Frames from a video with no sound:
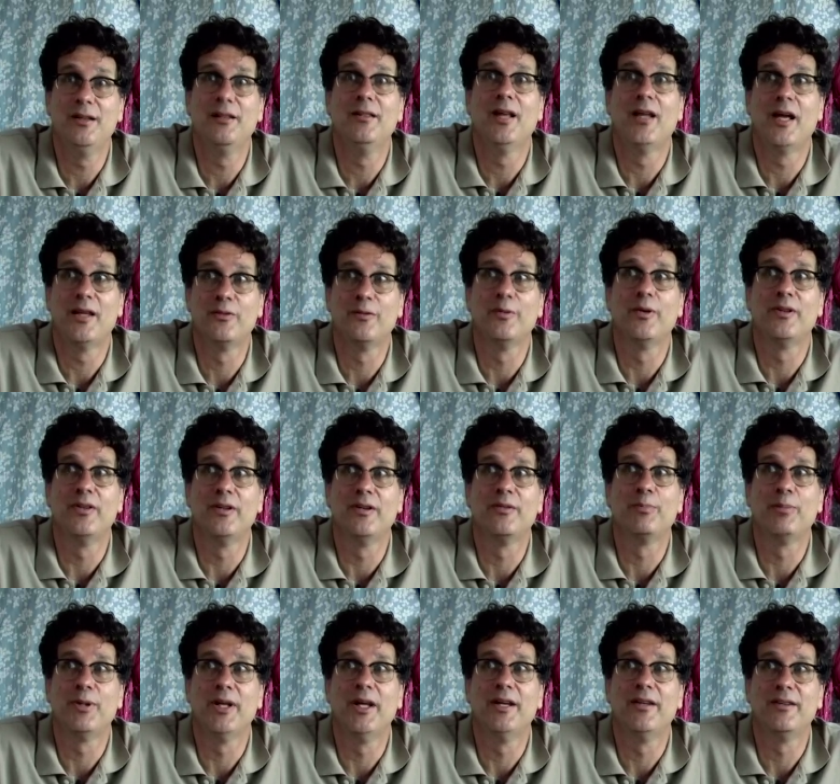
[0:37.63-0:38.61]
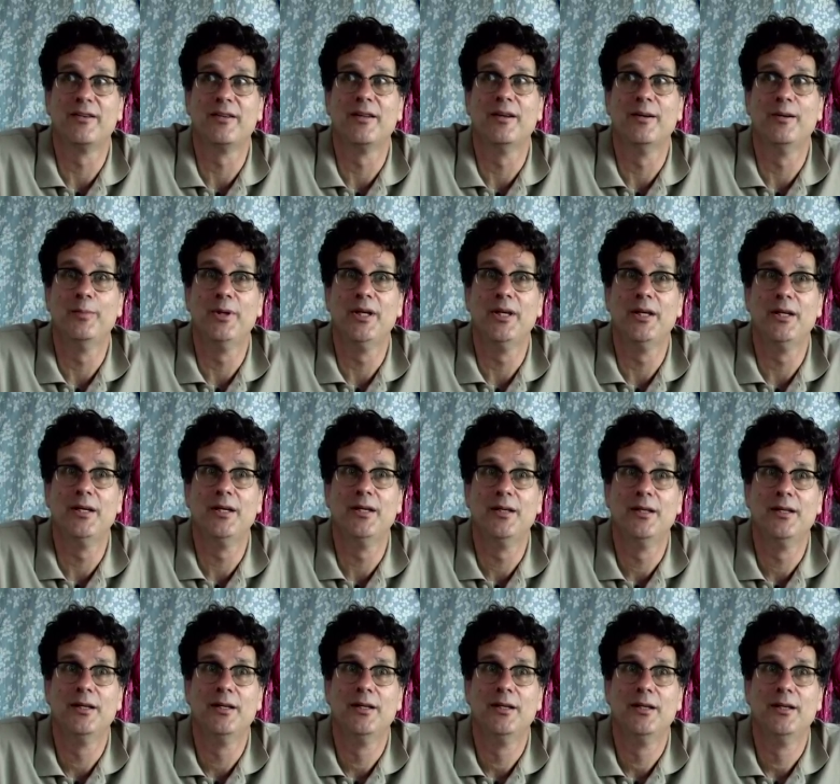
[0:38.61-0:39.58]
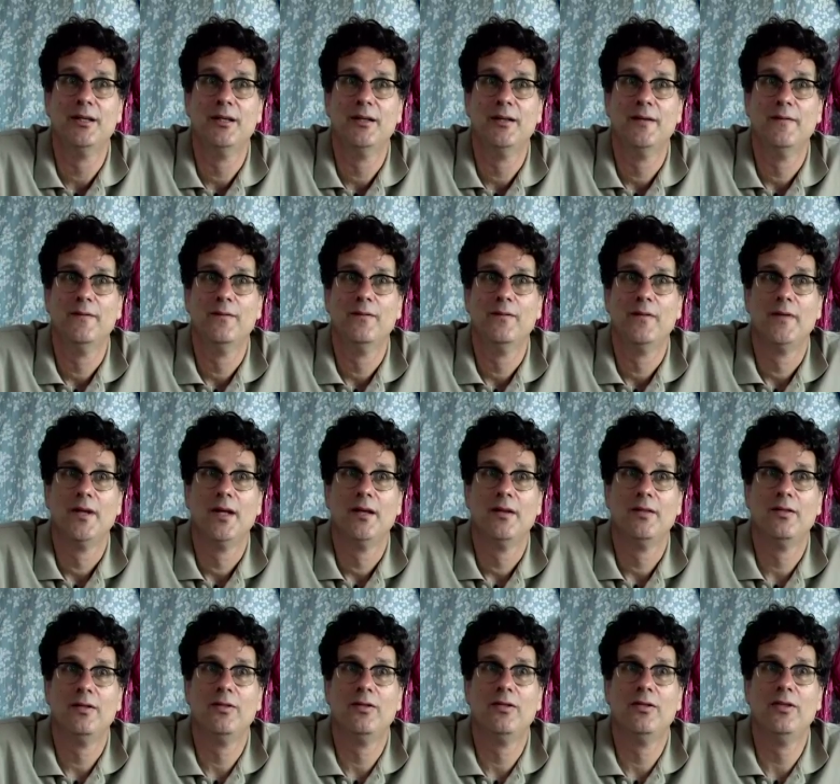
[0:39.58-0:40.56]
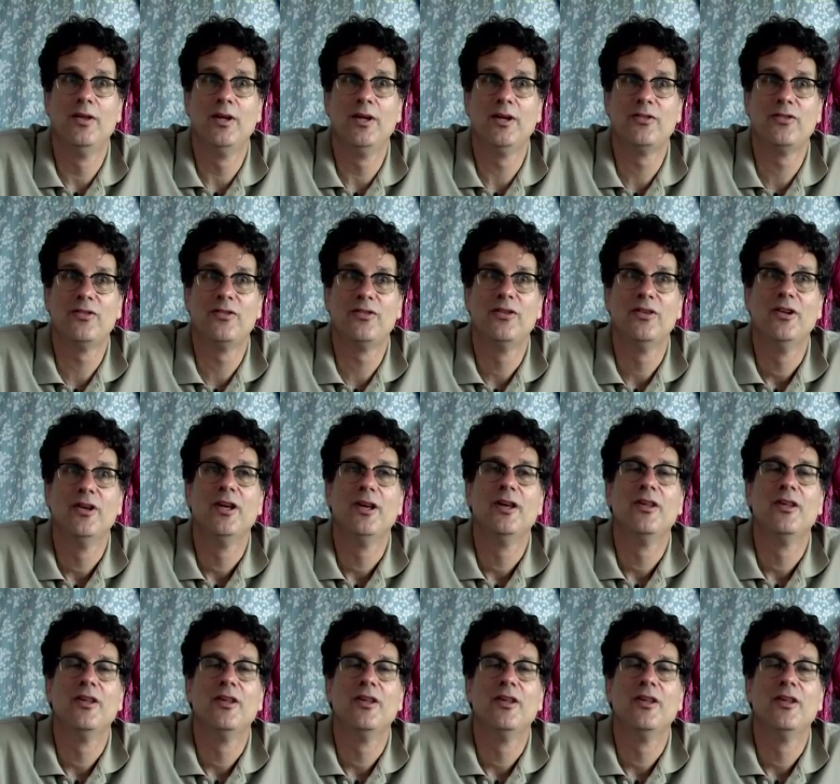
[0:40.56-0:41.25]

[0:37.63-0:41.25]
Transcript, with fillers: That's what this play is going to be. This